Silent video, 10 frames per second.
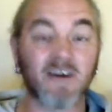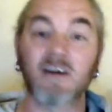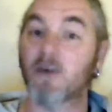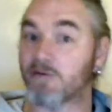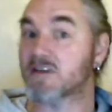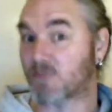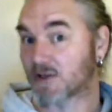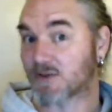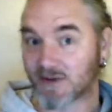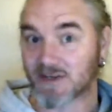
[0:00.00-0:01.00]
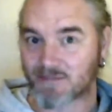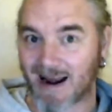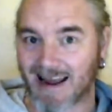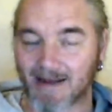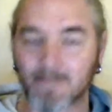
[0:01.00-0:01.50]
corresponds with the
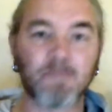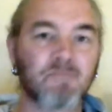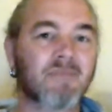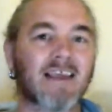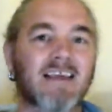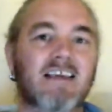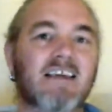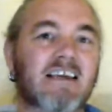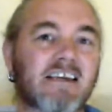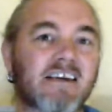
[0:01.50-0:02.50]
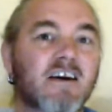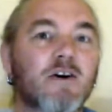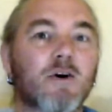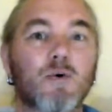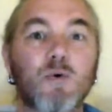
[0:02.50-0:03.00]
spelling. E,
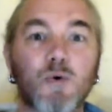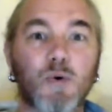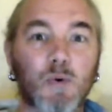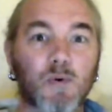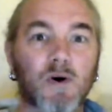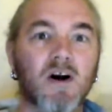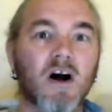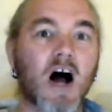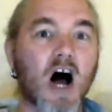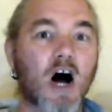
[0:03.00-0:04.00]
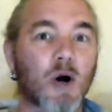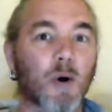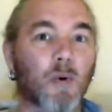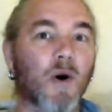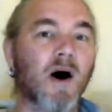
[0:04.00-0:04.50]
oo,
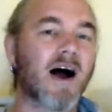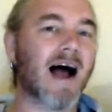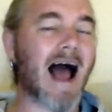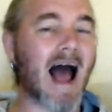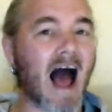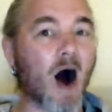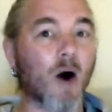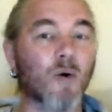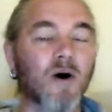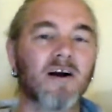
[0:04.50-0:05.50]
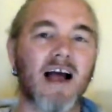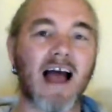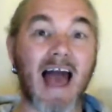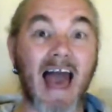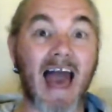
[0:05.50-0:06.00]
o, ow,
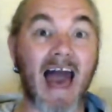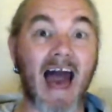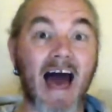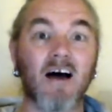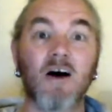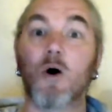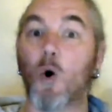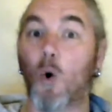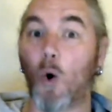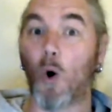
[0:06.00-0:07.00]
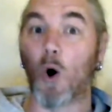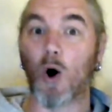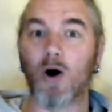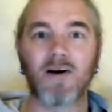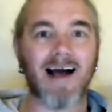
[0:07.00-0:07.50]

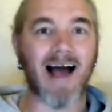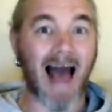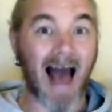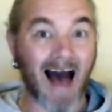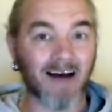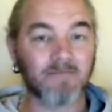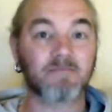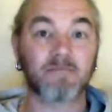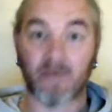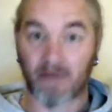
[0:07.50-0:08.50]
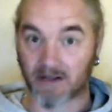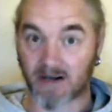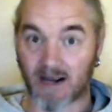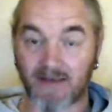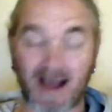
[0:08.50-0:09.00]
or, things
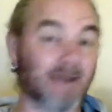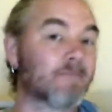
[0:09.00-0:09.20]
like that.